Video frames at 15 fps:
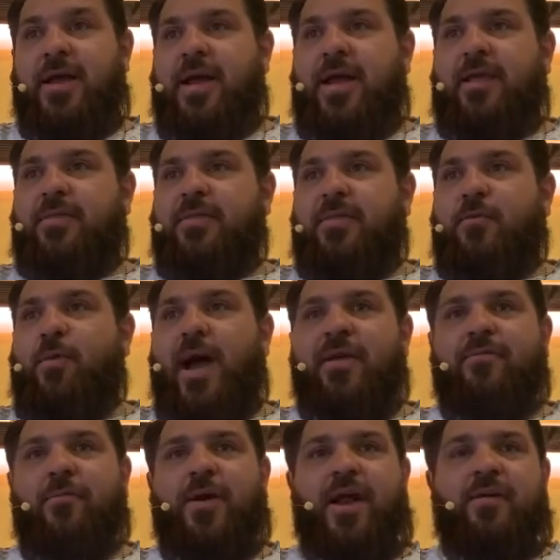and the
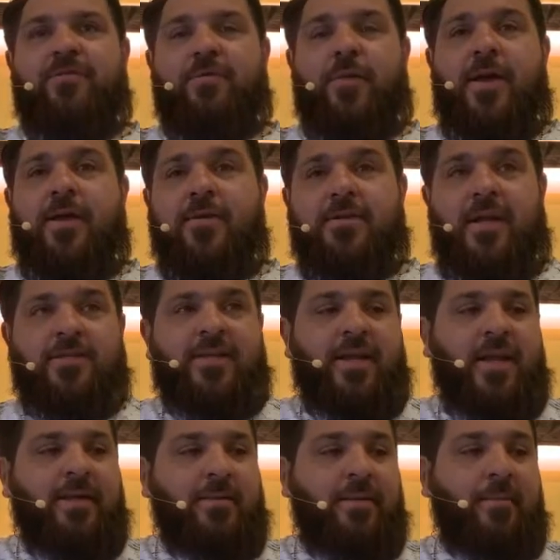wife went off the rails and I said,
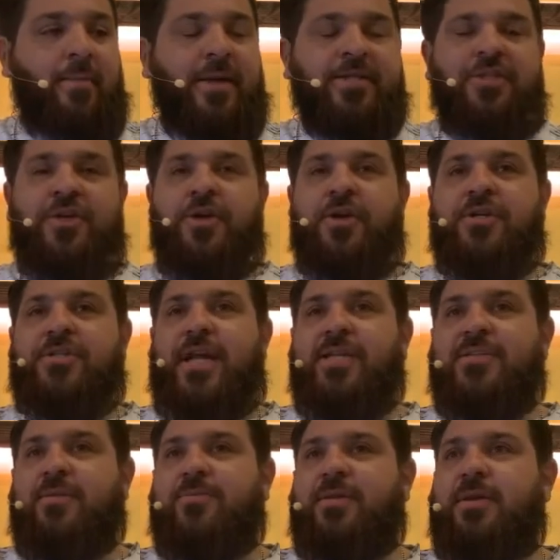"Hey, let me make sure you understand
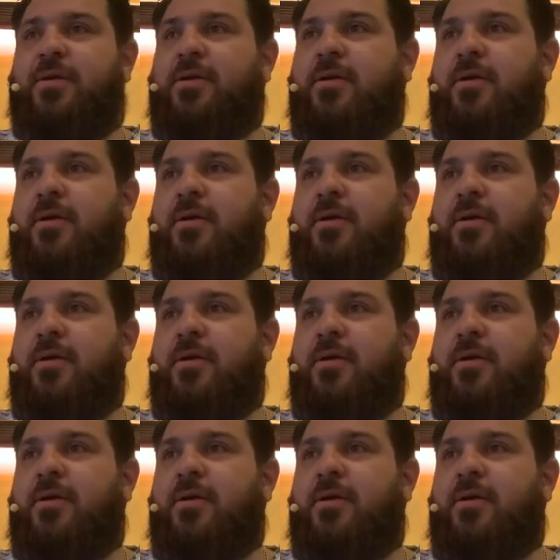something.